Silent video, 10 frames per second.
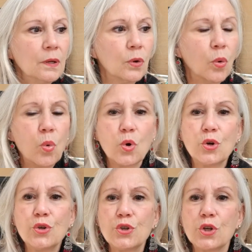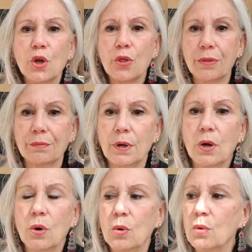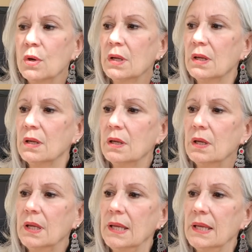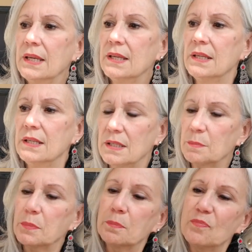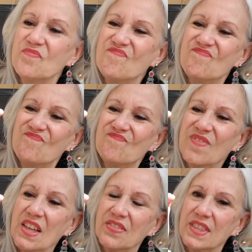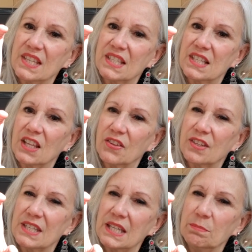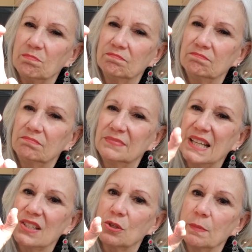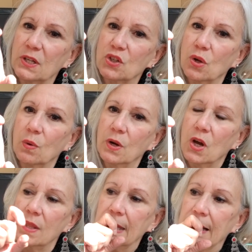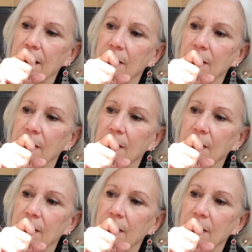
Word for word: orange throw is about this deep. Not too much going on there.